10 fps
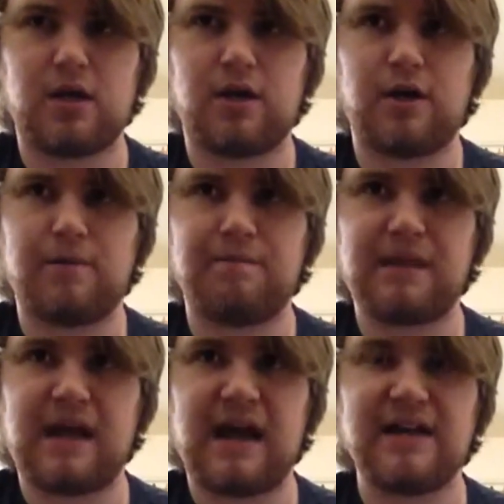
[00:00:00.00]

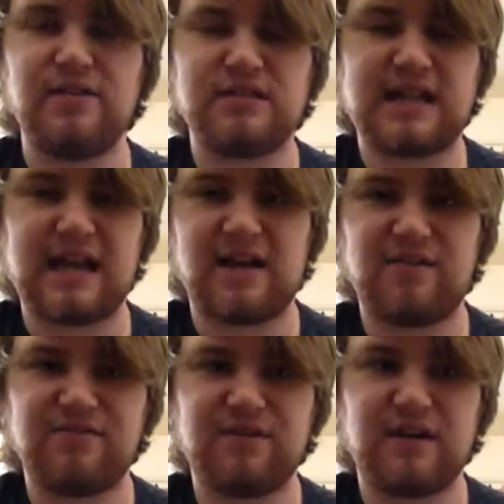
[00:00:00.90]
I used to
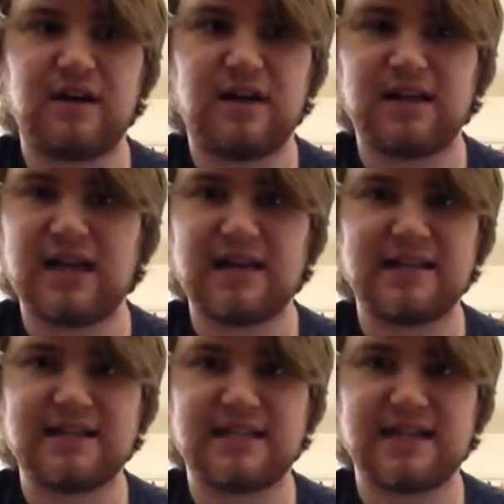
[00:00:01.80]
have a lot of
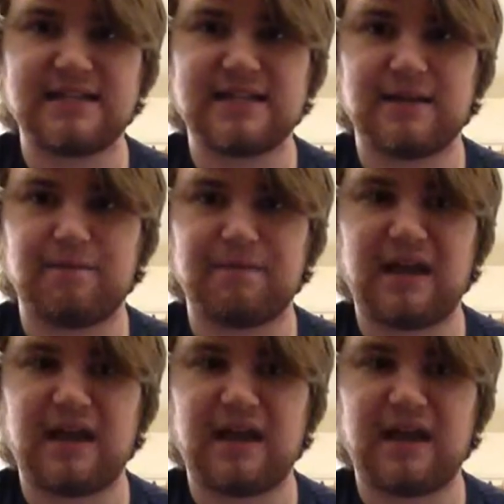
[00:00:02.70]
things against him.